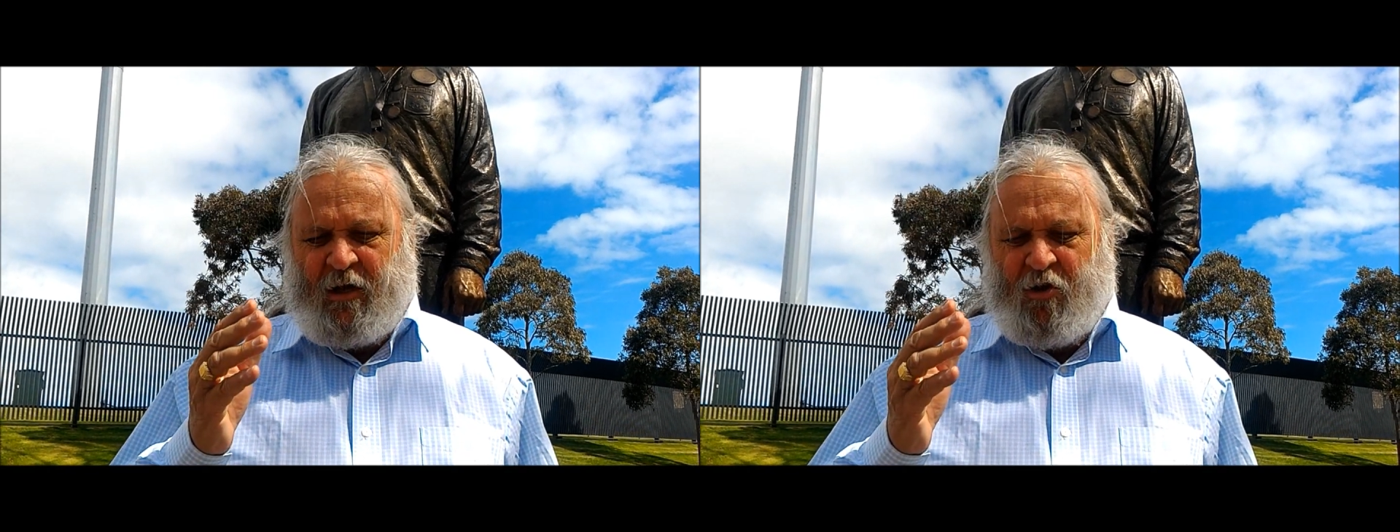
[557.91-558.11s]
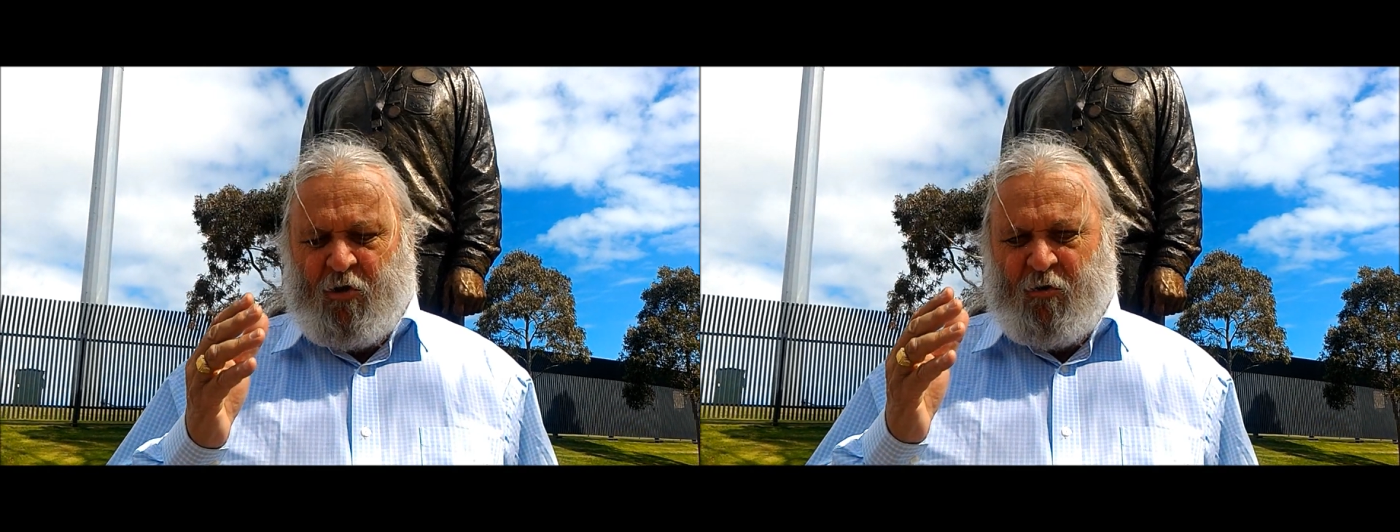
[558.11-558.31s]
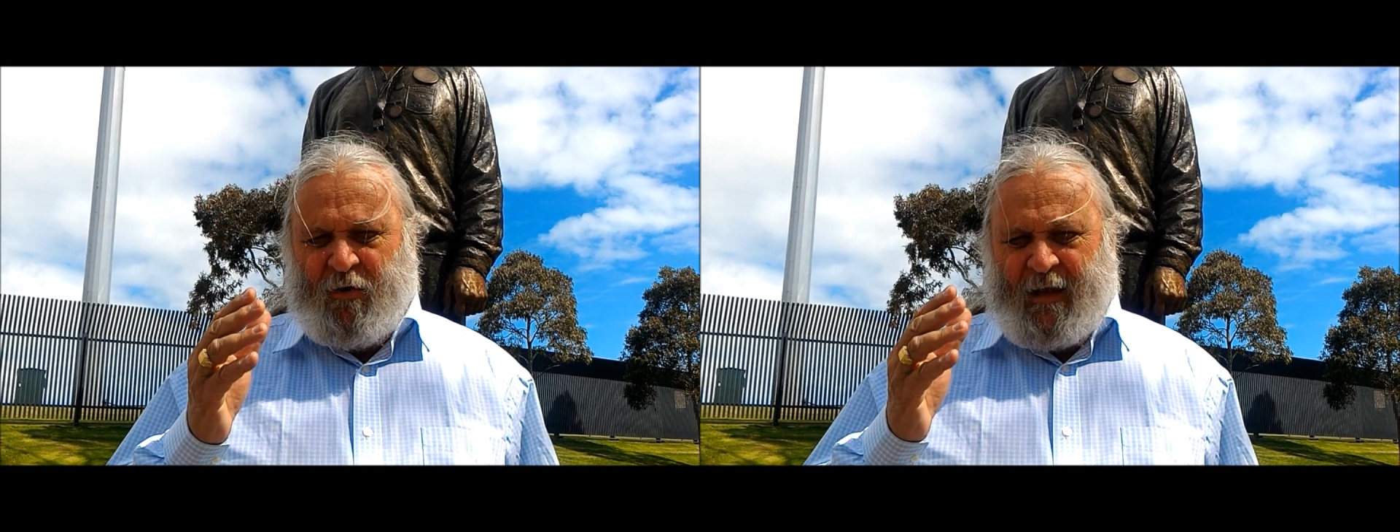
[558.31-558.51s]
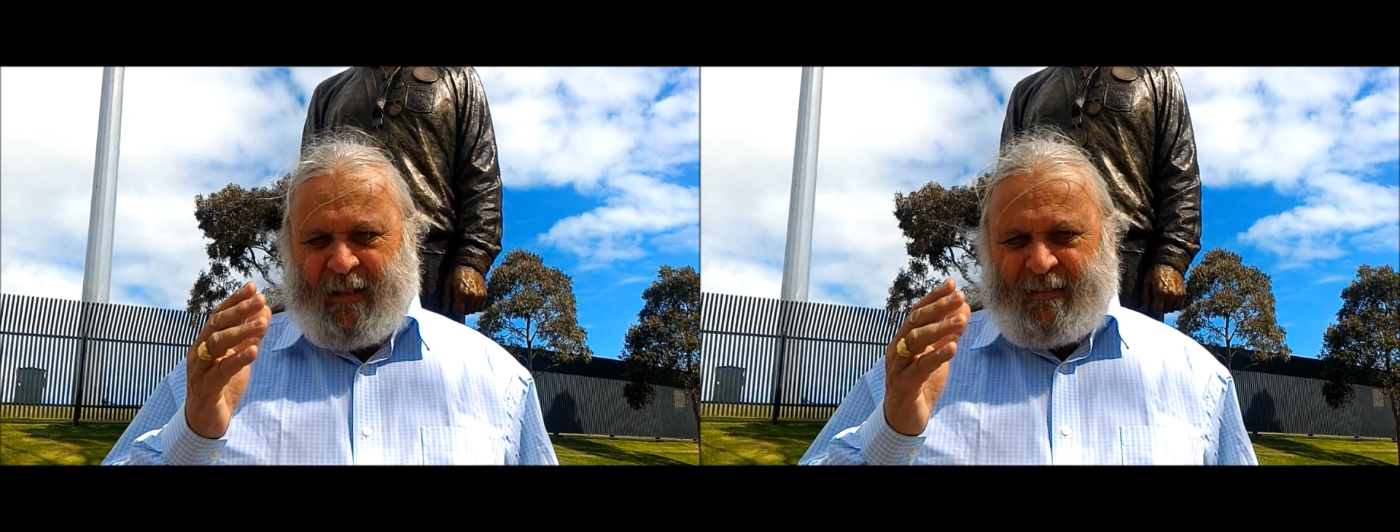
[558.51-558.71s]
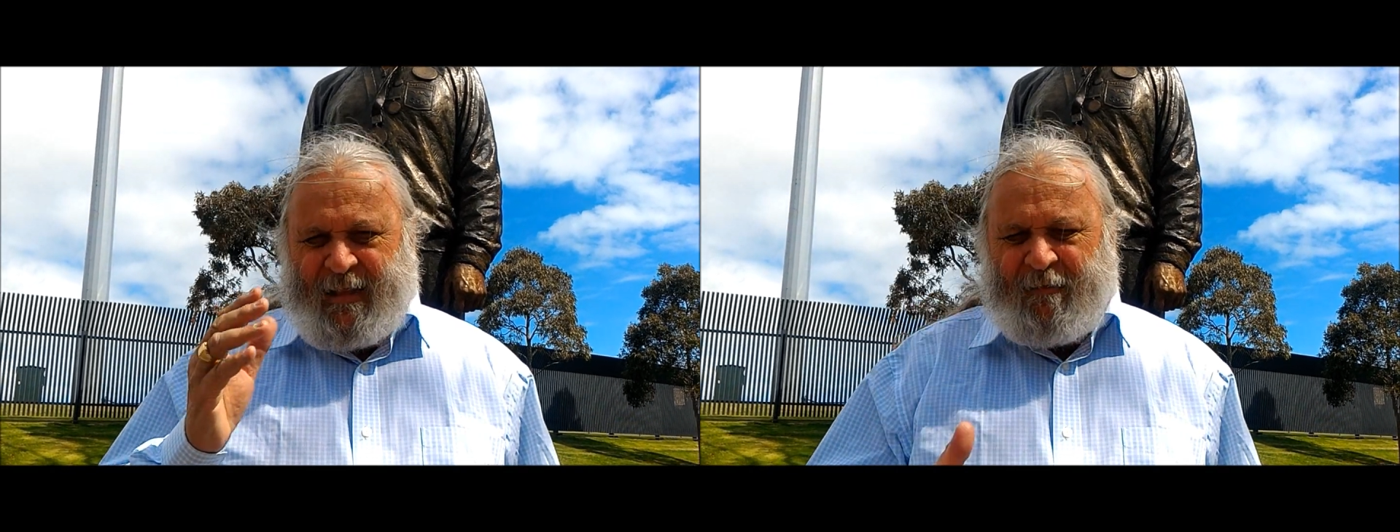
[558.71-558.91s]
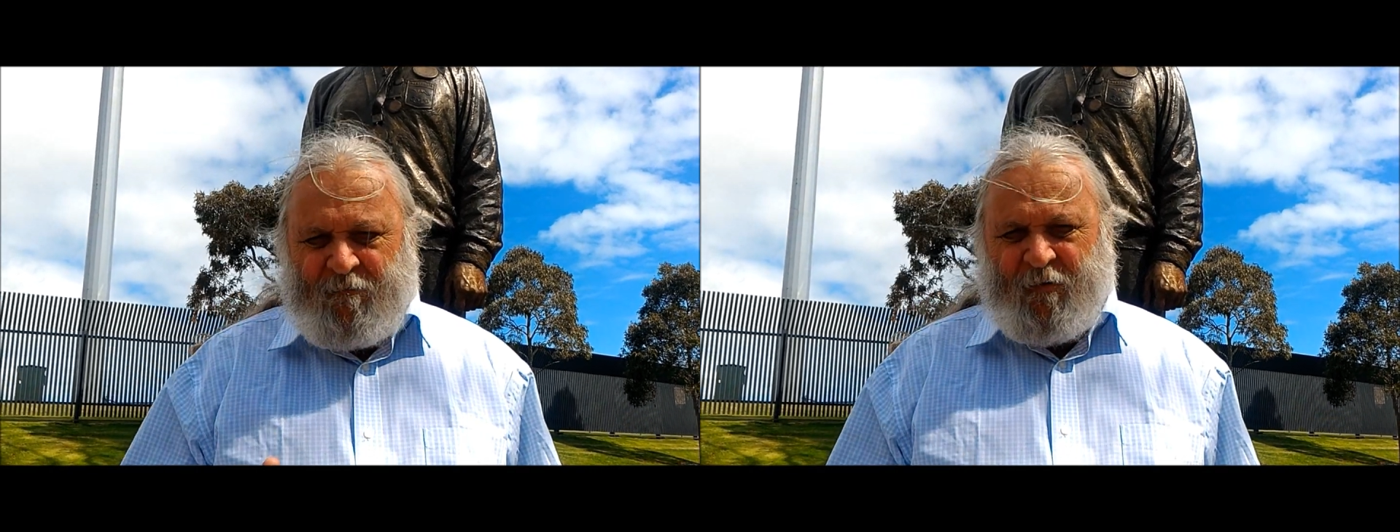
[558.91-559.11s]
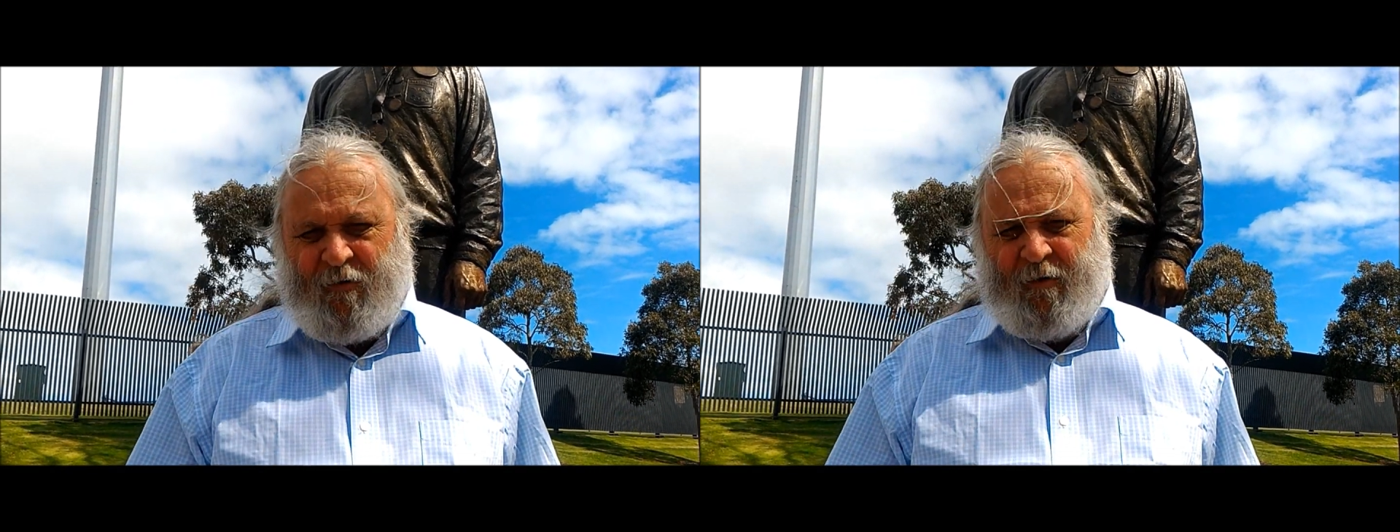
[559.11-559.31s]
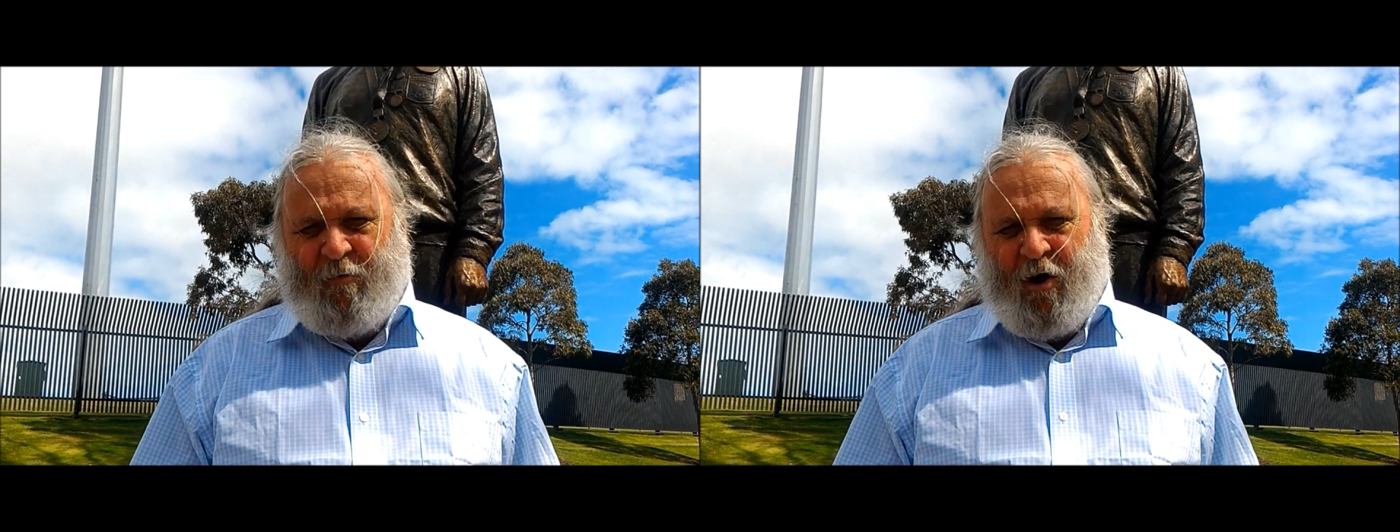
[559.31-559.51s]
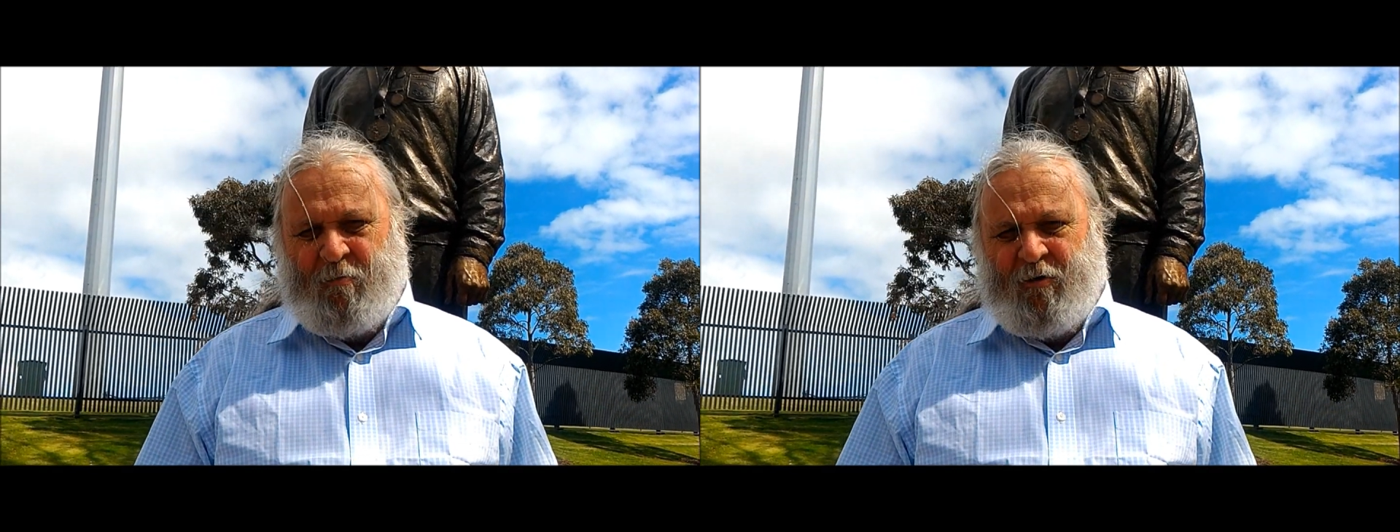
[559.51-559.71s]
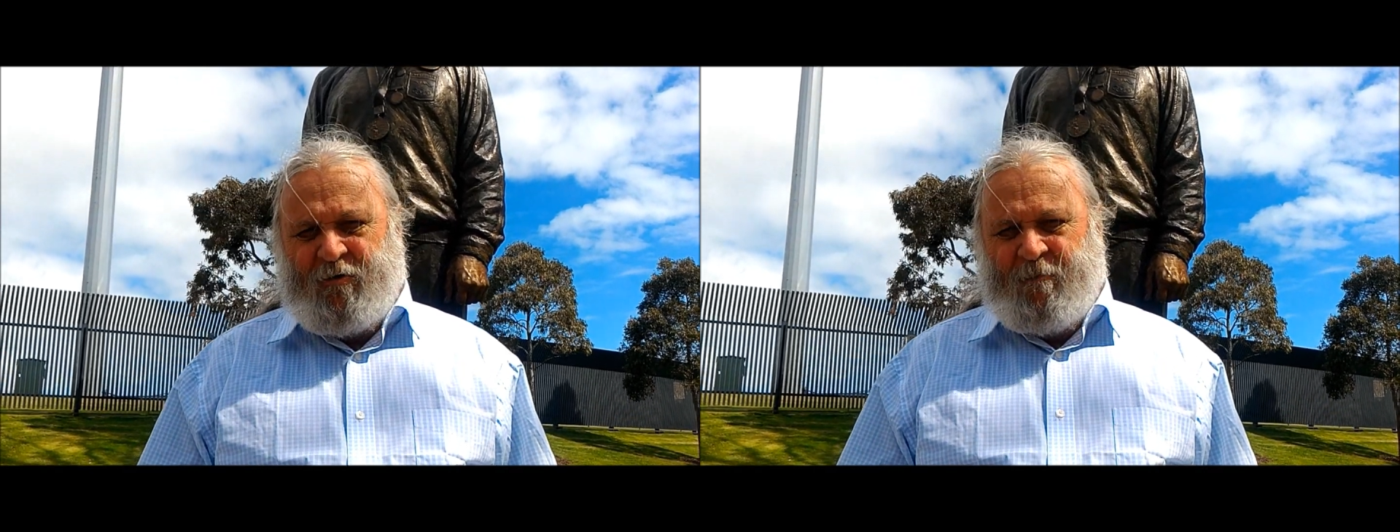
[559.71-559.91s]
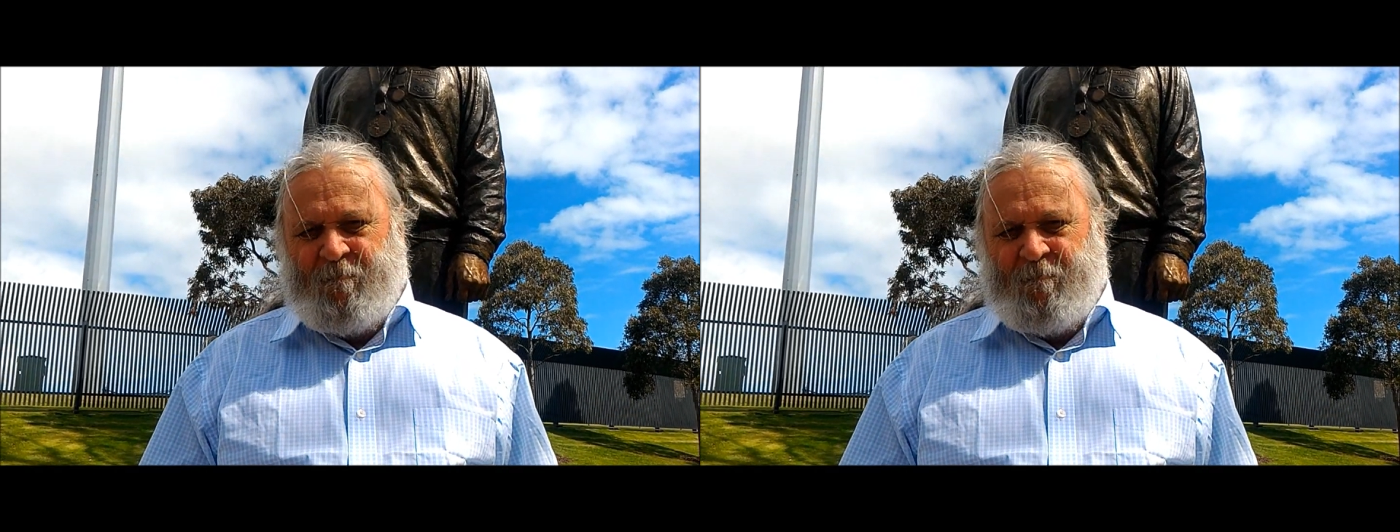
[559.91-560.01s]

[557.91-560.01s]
occurring at that very moment,